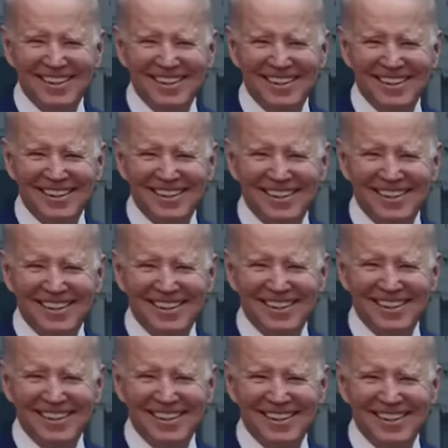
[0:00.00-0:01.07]

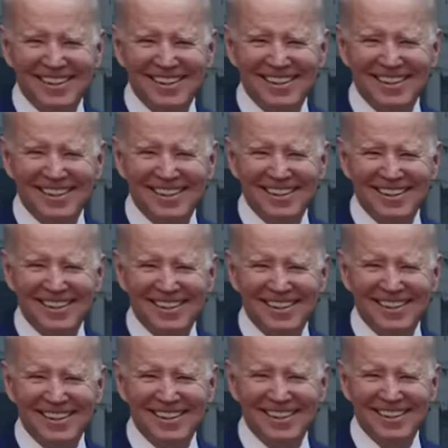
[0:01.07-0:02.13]

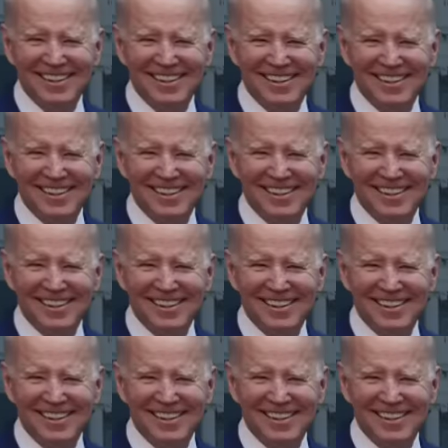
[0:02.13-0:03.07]
No words are spoken by the person on screen.